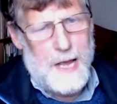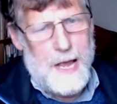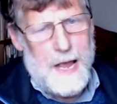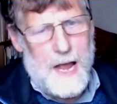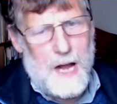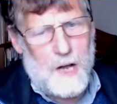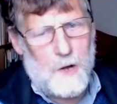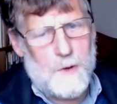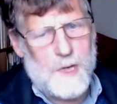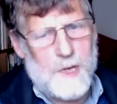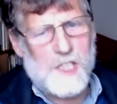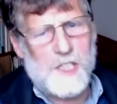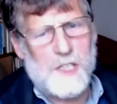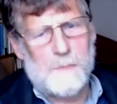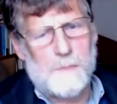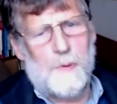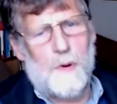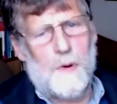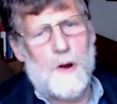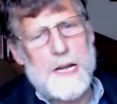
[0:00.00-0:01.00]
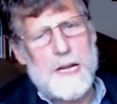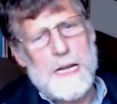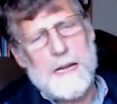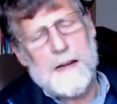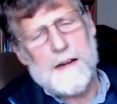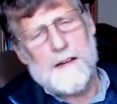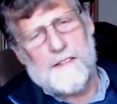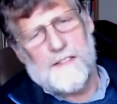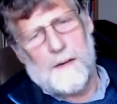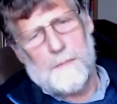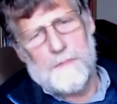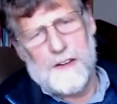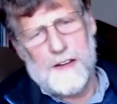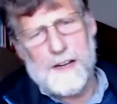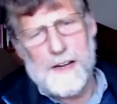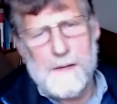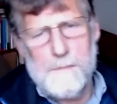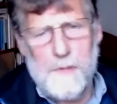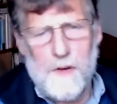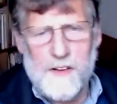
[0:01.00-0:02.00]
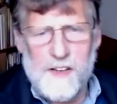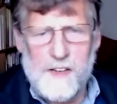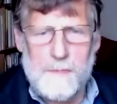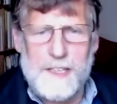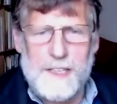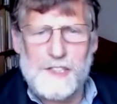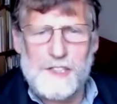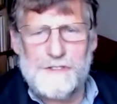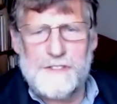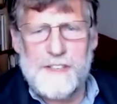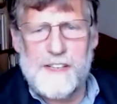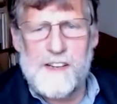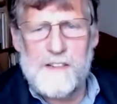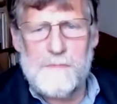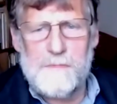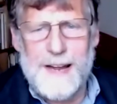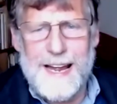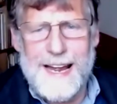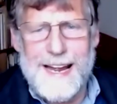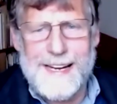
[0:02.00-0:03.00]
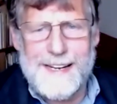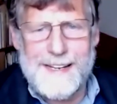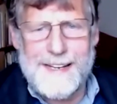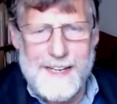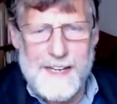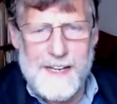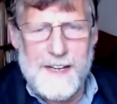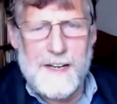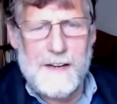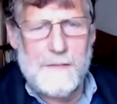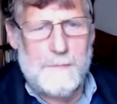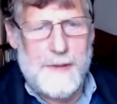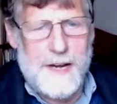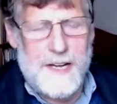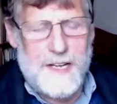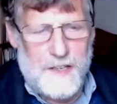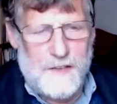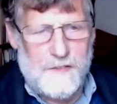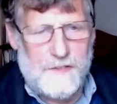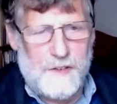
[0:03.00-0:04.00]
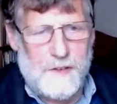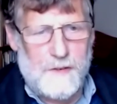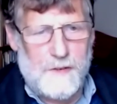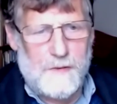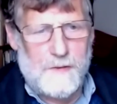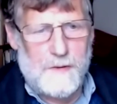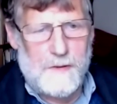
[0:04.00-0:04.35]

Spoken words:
At which point something possibly shrinks back in many of you